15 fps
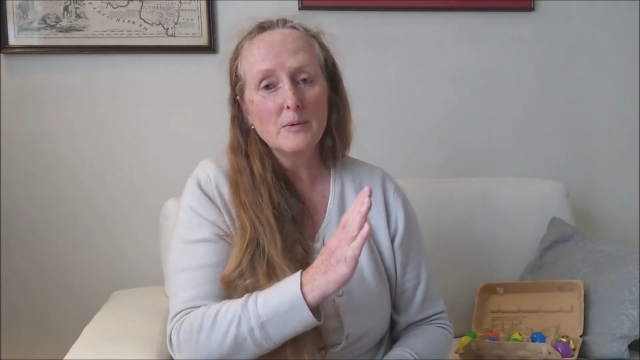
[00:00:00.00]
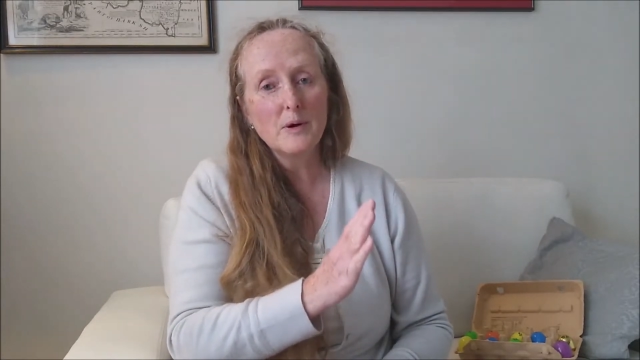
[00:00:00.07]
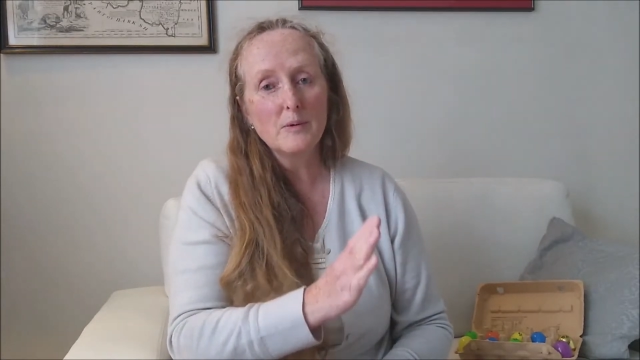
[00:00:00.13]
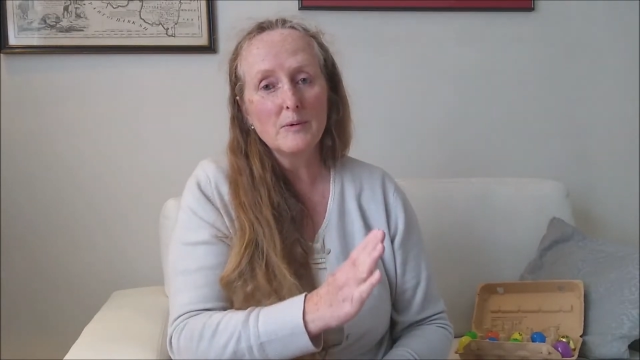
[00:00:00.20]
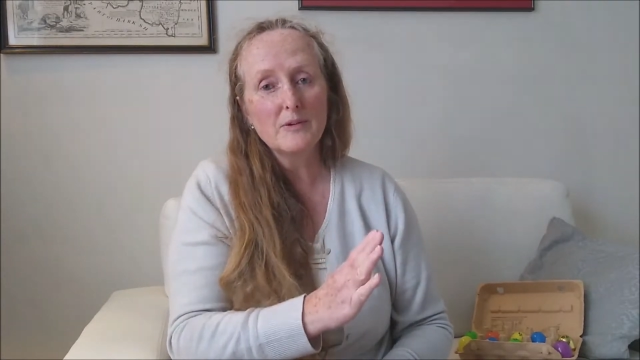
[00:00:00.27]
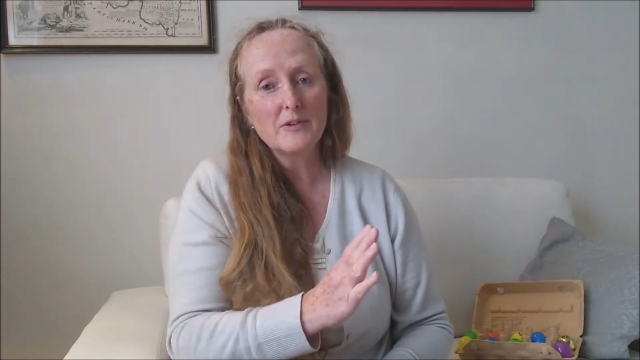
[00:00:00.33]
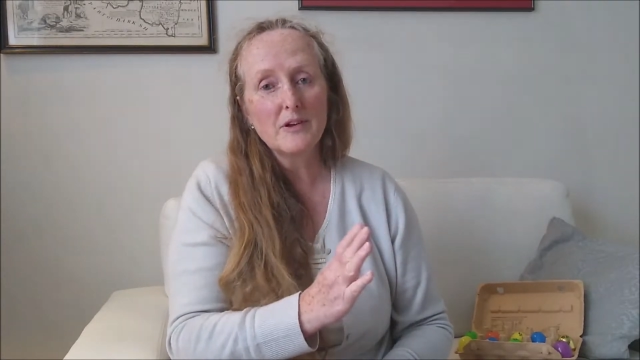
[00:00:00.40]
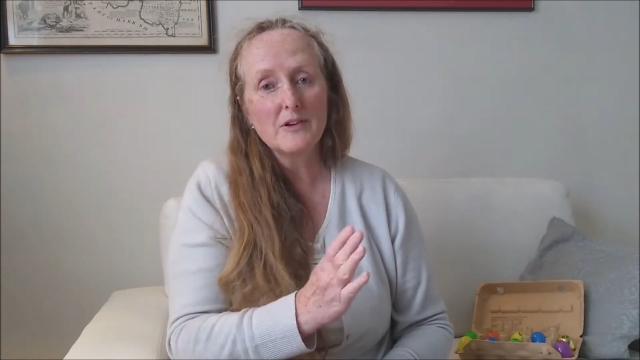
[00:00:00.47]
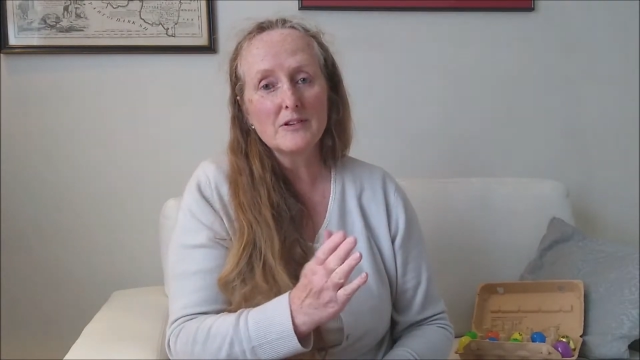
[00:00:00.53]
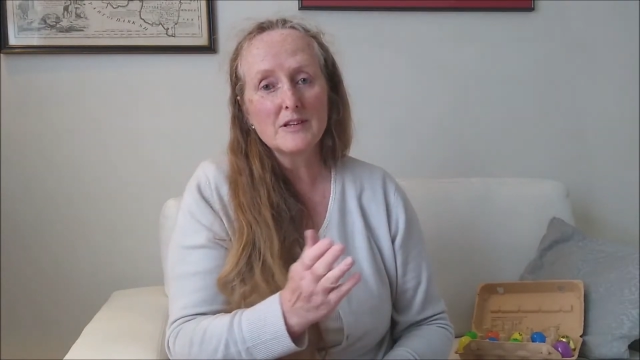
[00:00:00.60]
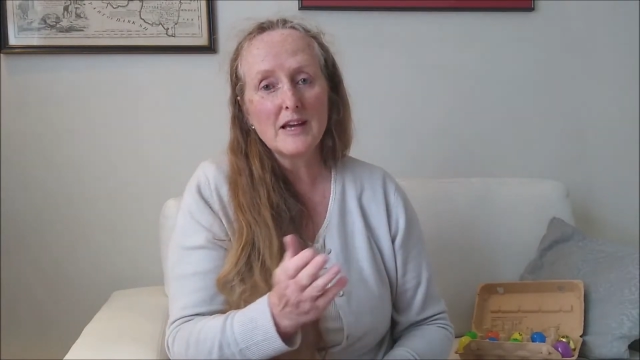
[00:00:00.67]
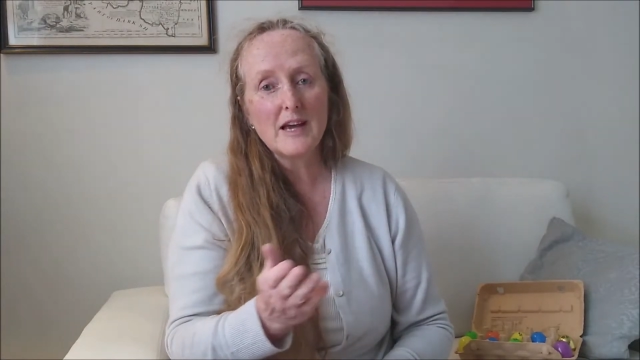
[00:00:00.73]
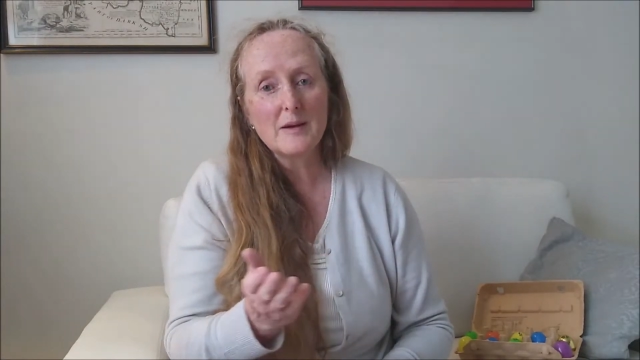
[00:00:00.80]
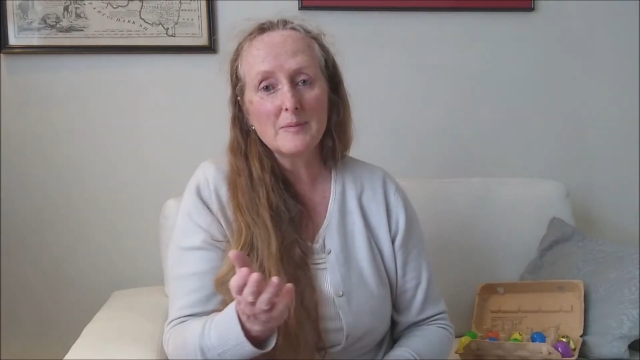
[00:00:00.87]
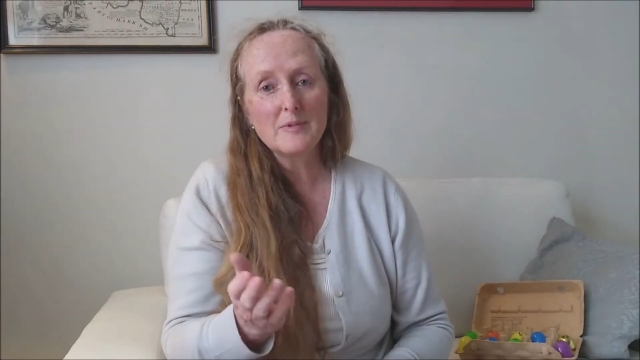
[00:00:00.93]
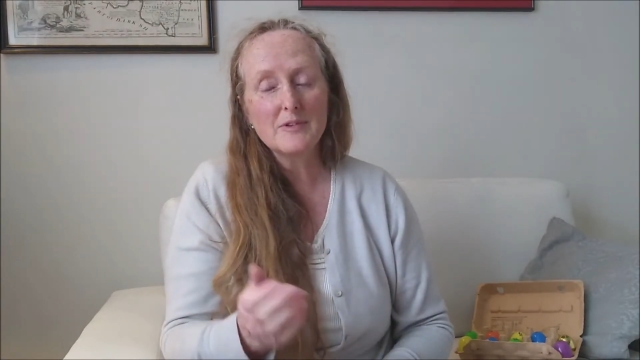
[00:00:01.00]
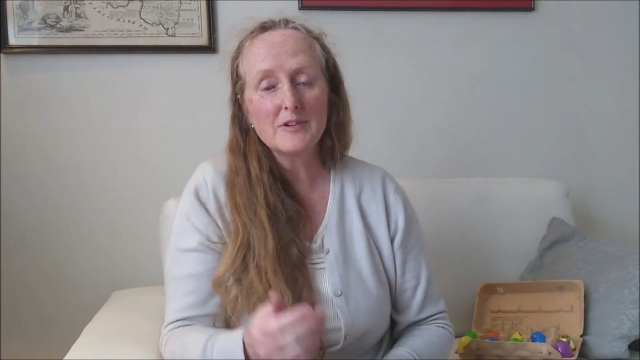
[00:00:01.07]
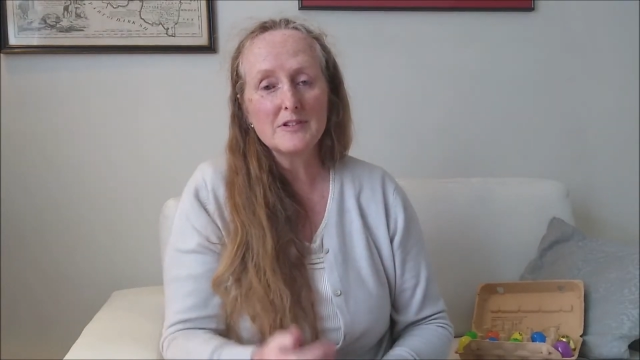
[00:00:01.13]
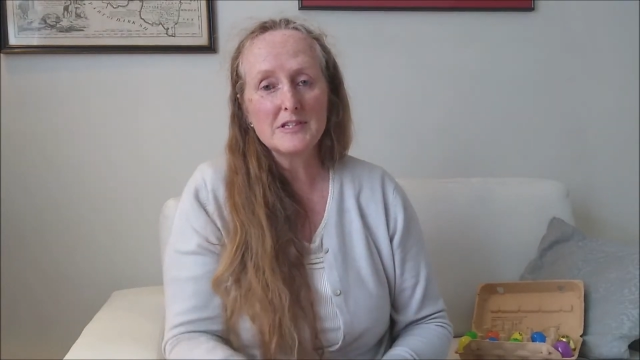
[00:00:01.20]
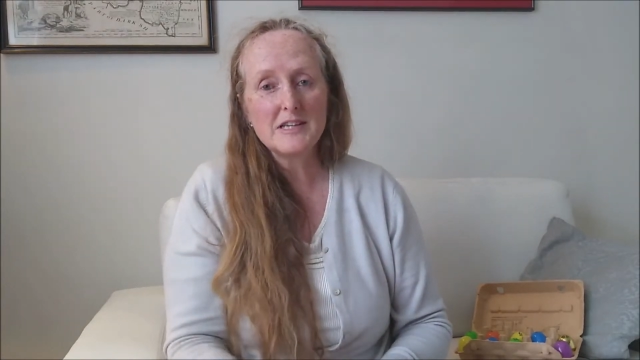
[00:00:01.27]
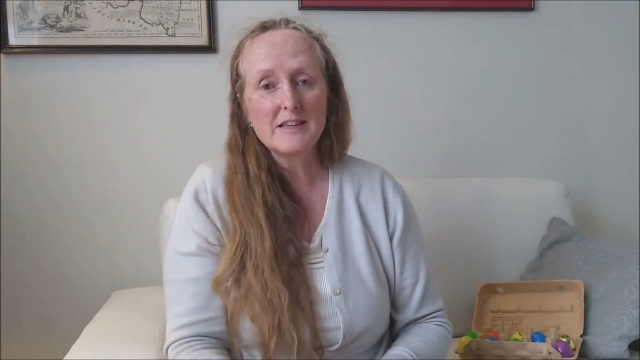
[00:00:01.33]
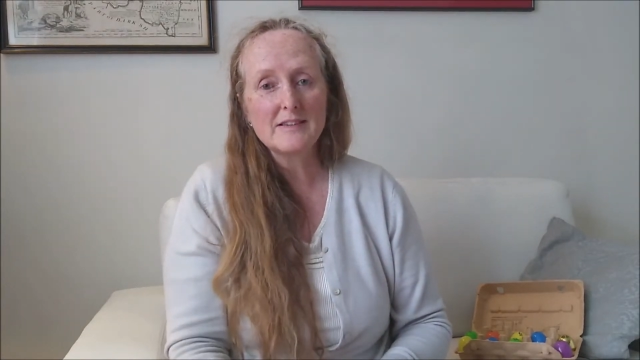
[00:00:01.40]
what was going to happen
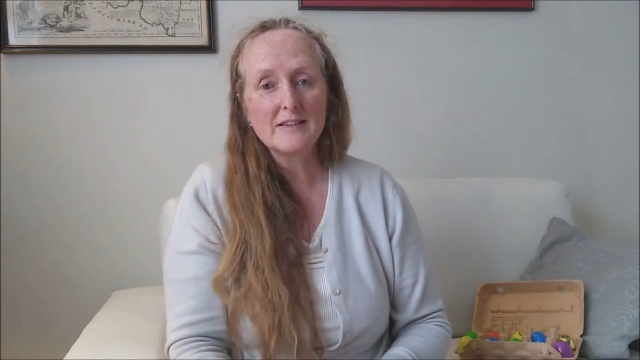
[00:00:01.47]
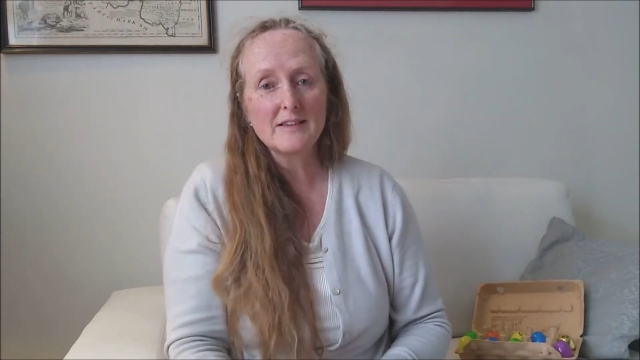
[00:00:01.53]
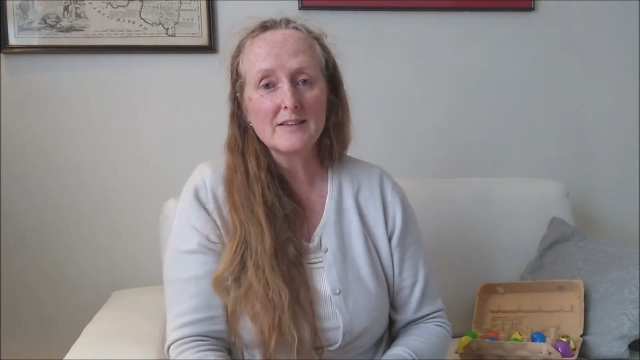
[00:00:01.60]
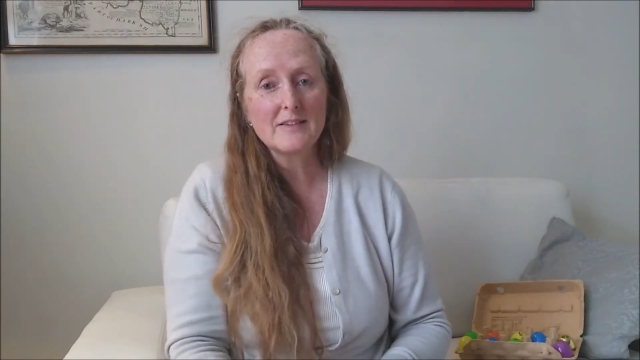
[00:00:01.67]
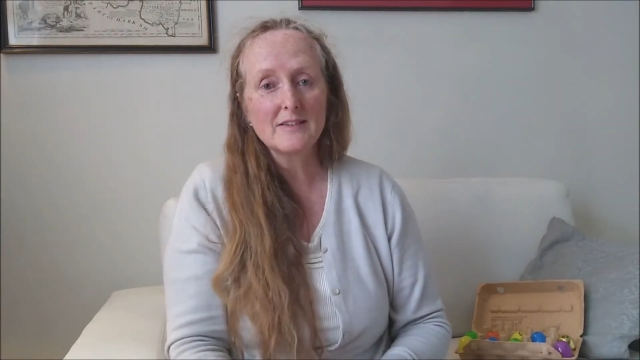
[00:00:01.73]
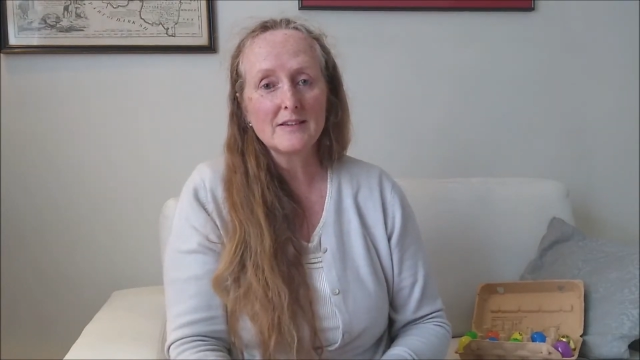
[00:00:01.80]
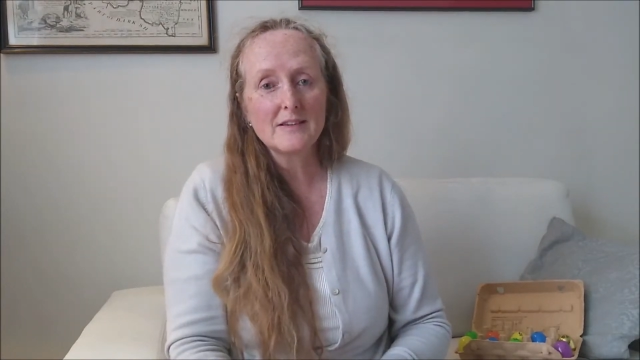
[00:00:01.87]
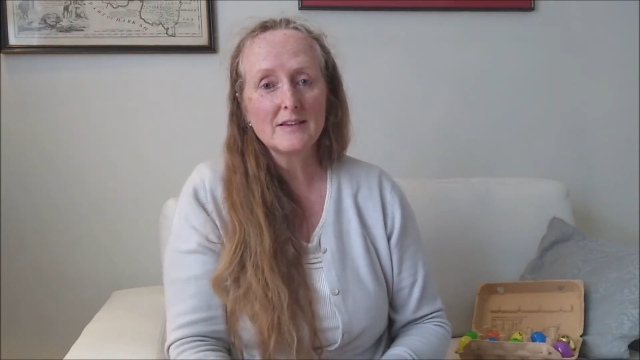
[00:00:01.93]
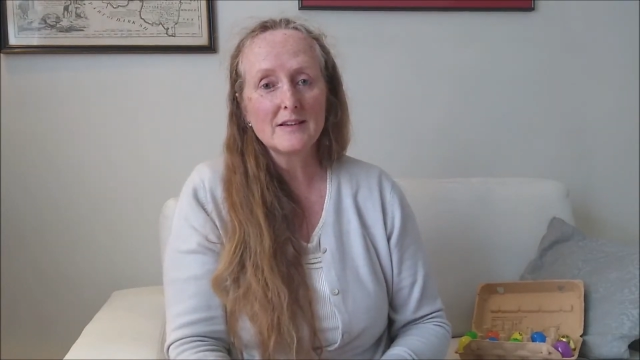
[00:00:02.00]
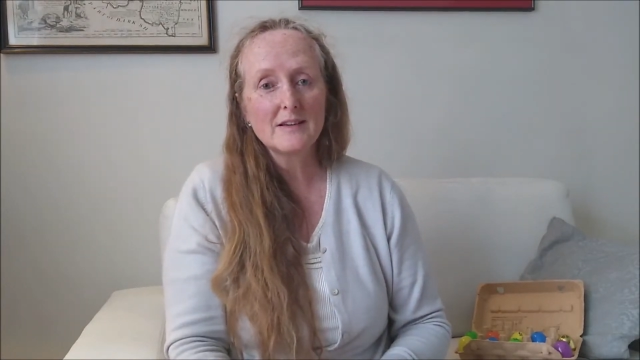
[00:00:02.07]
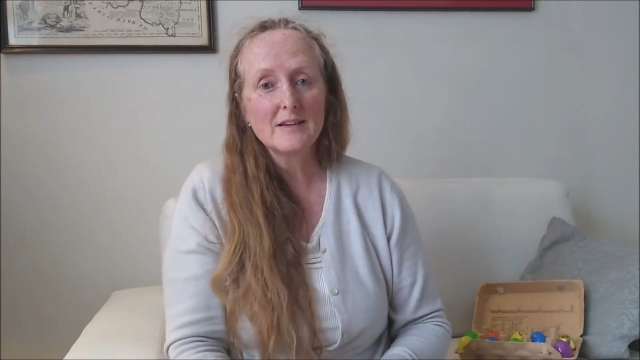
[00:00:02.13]
to Jesus.